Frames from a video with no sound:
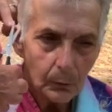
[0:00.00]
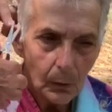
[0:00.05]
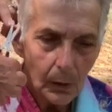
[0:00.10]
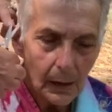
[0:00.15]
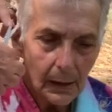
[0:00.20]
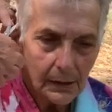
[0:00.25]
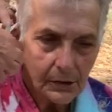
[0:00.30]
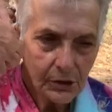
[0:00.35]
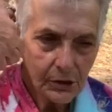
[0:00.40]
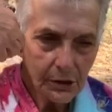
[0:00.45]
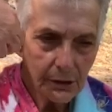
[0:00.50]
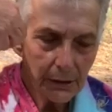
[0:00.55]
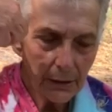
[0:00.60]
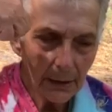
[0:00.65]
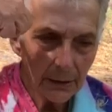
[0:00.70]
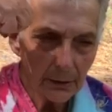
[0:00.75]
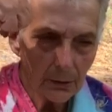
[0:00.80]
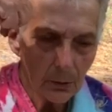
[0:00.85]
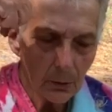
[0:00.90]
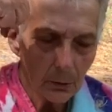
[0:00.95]
wash it,
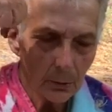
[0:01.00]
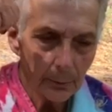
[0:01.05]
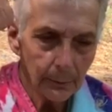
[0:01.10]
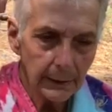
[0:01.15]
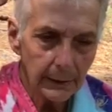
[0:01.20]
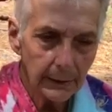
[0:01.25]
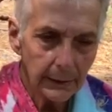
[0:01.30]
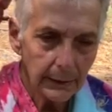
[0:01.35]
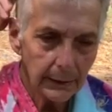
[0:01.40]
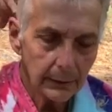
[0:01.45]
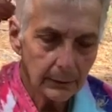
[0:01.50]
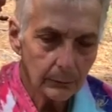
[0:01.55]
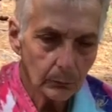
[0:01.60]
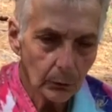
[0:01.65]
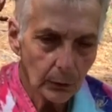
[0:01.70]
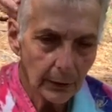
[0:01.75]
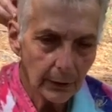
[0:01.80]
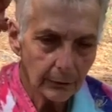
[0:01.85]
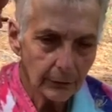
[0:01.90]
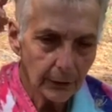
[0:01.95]
I comb it, and
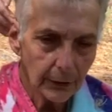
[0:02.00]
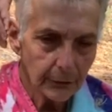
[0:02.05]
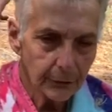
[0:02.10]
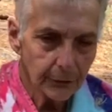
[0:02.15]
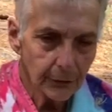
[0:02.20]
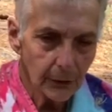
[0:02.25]
wherever it